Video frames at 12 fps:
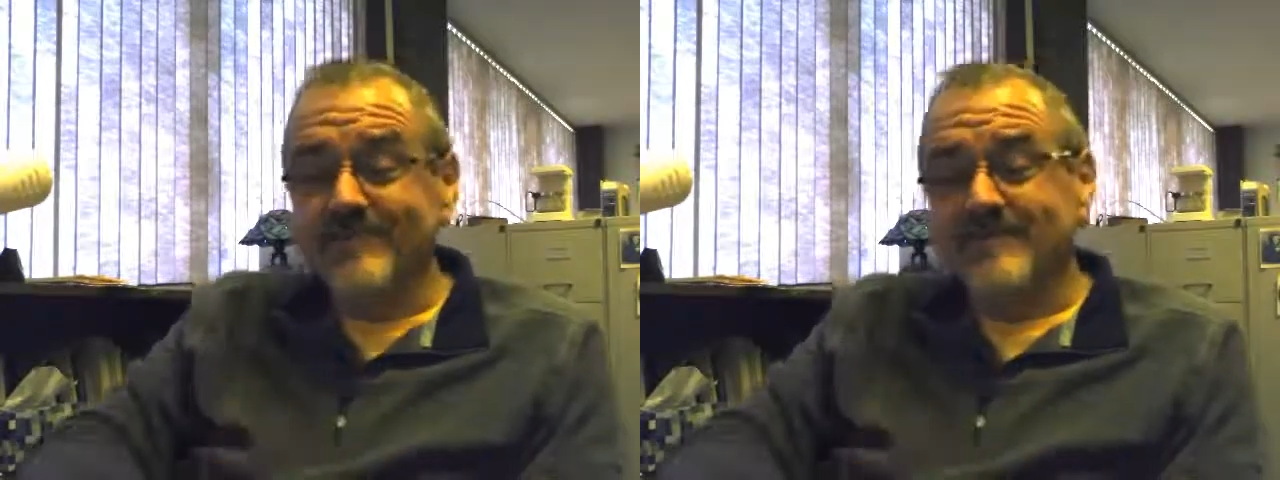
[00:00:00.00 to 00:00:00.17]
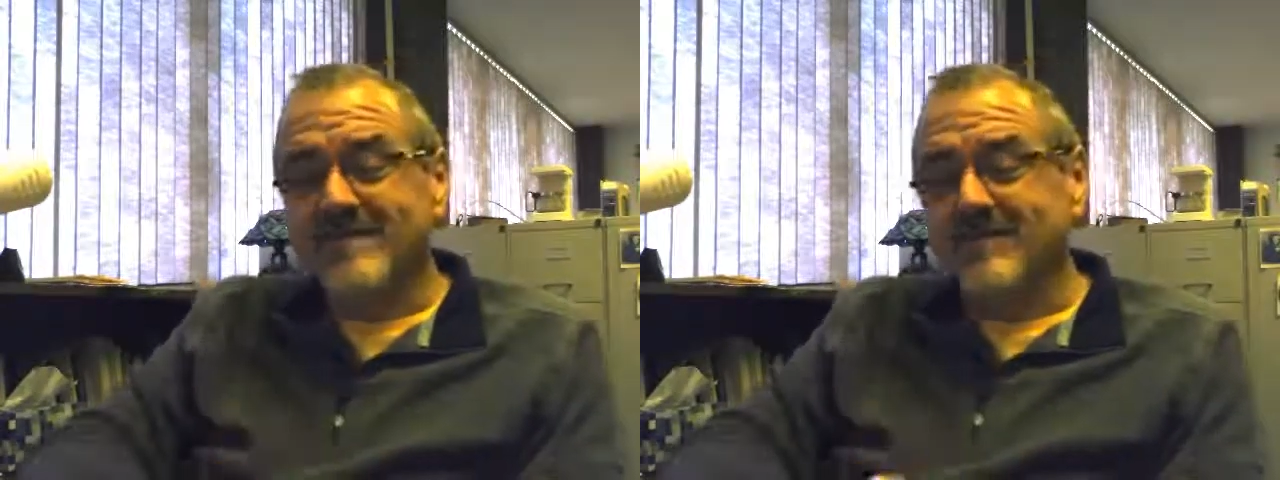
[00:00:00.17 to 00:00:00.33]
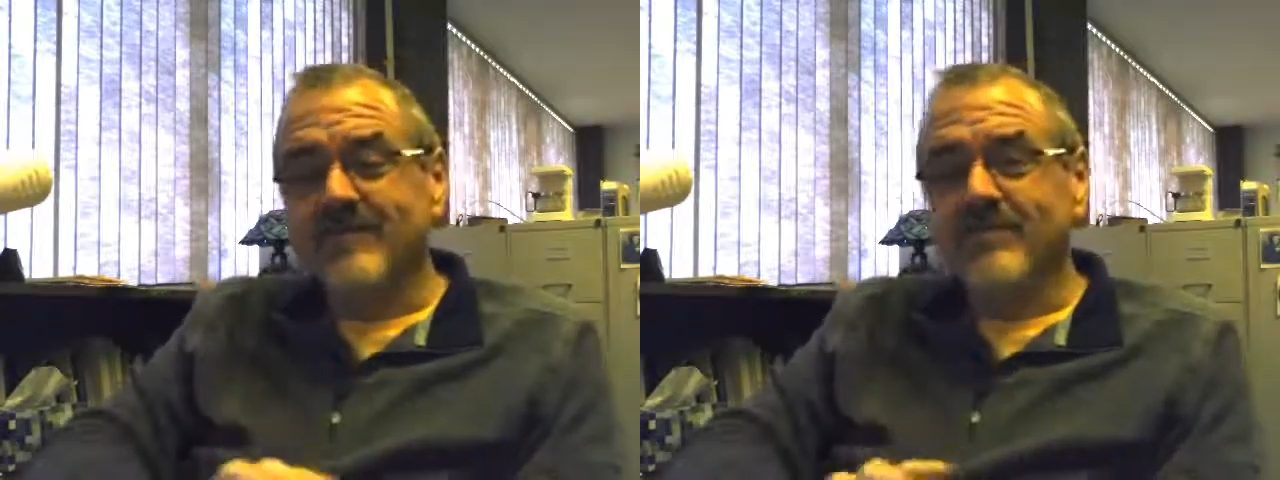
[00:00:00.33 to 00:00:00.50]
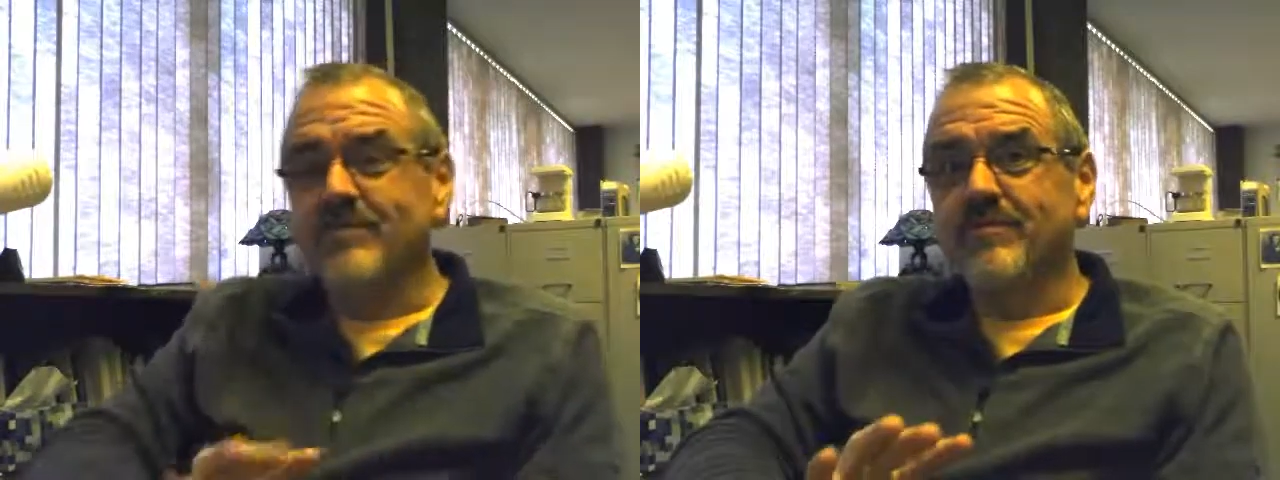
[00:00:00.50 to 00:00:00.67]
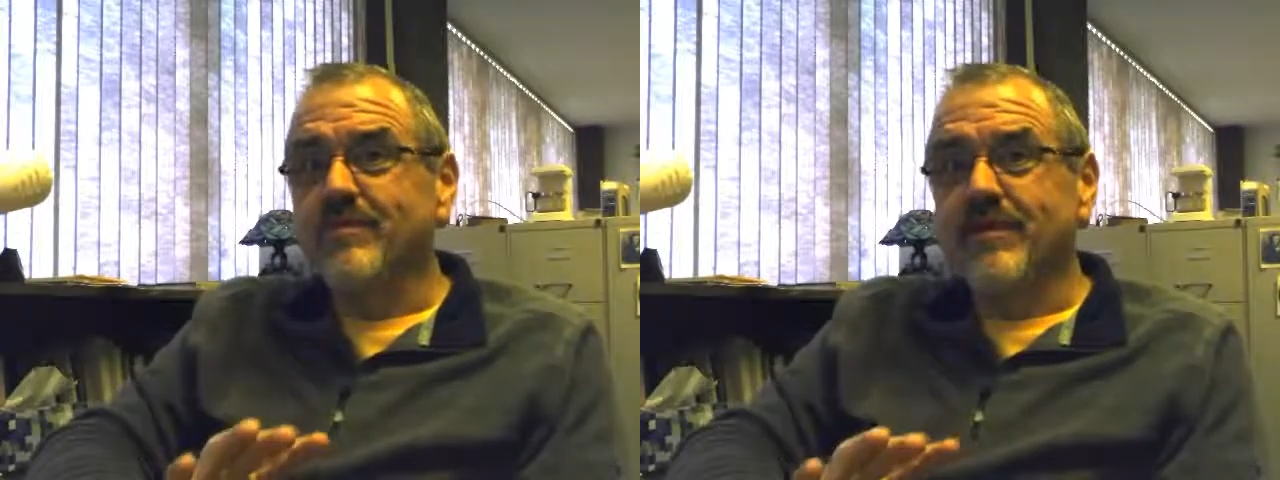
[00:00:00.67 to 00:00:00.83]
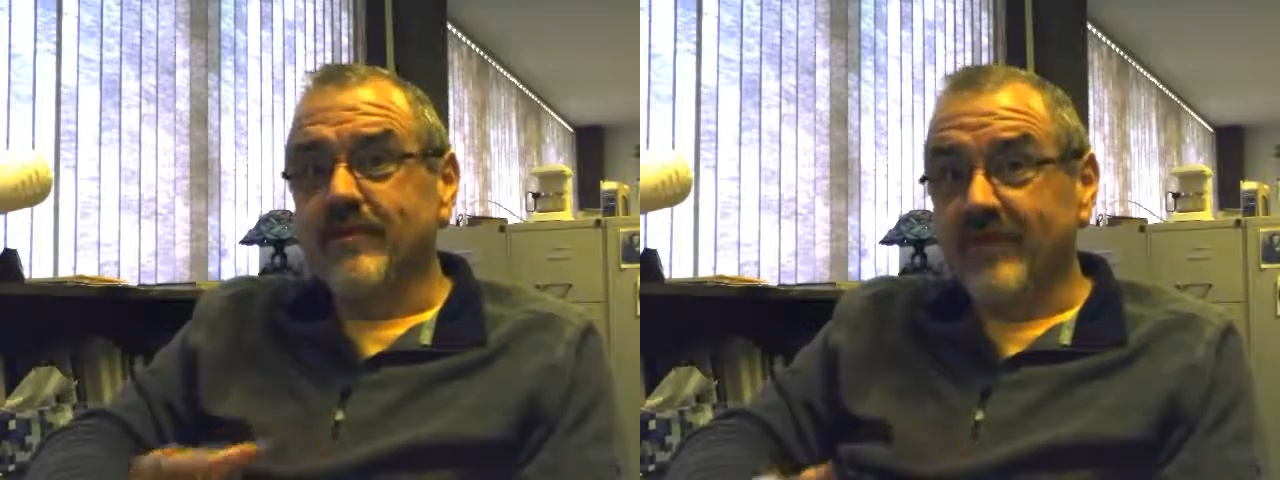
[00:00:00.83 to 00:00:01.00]
Some of you
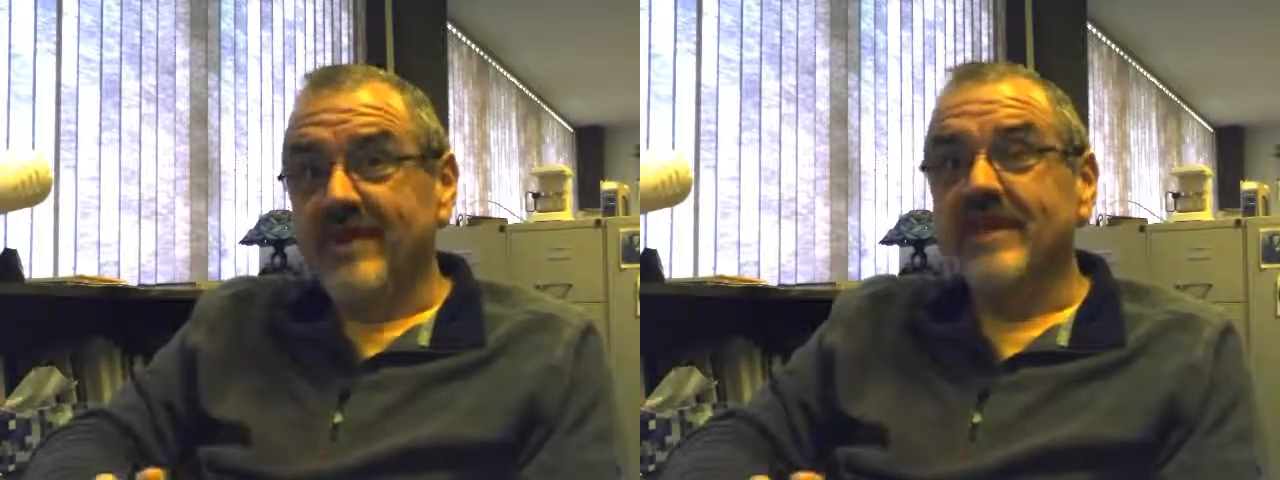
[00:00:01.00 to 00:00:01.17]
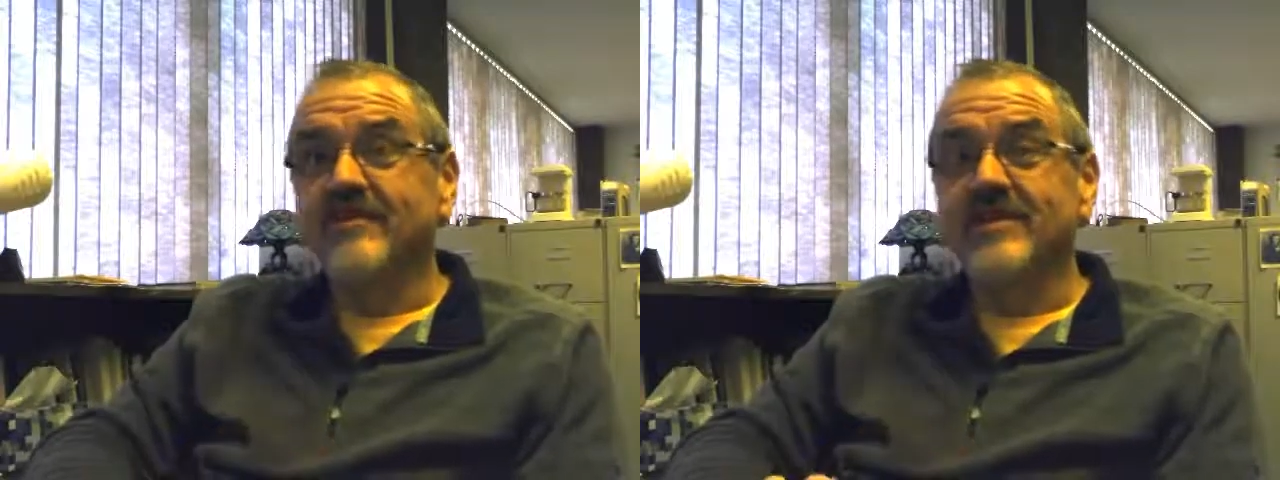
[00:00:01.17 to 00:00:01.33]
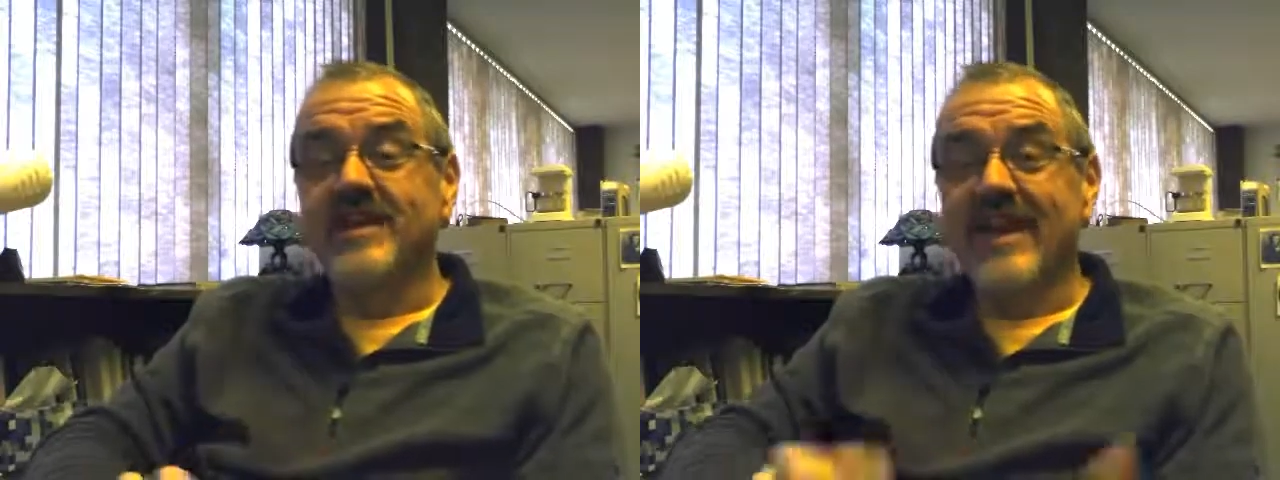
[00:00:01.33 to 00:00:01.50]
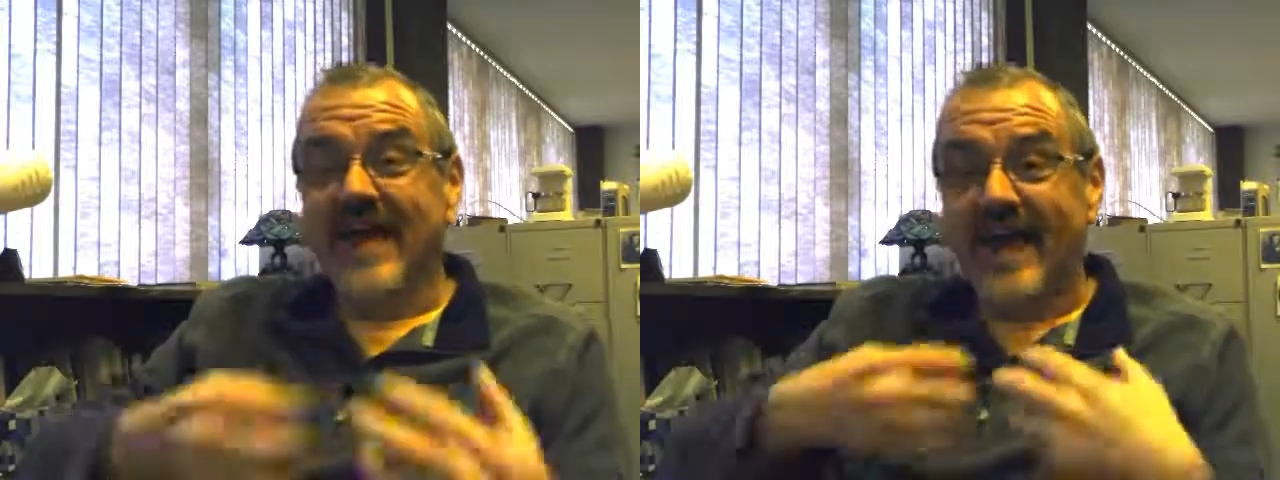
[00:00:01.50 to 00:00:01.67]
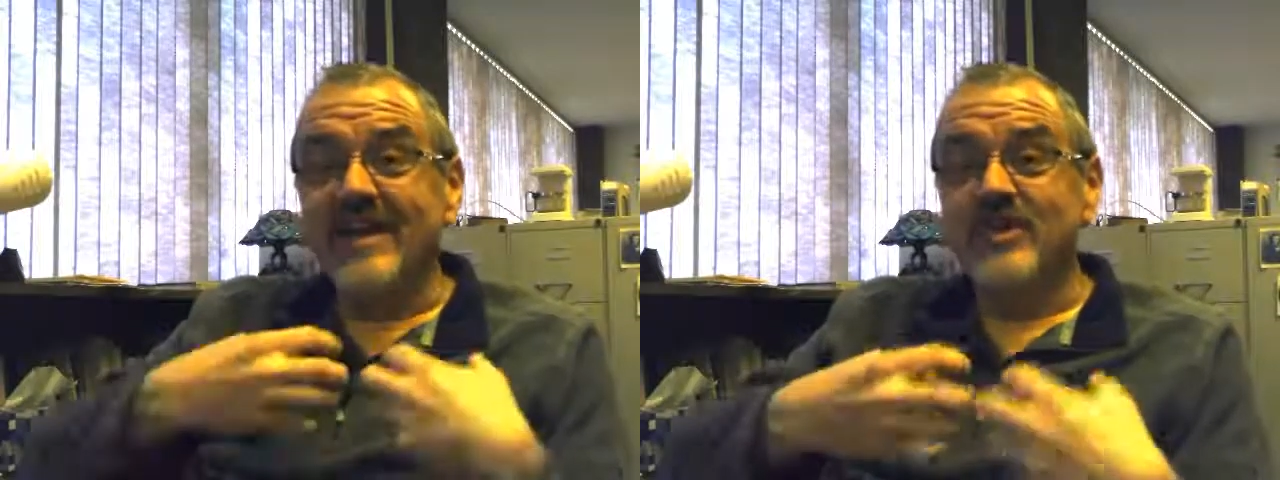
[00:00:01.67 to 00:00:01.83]
think of it like I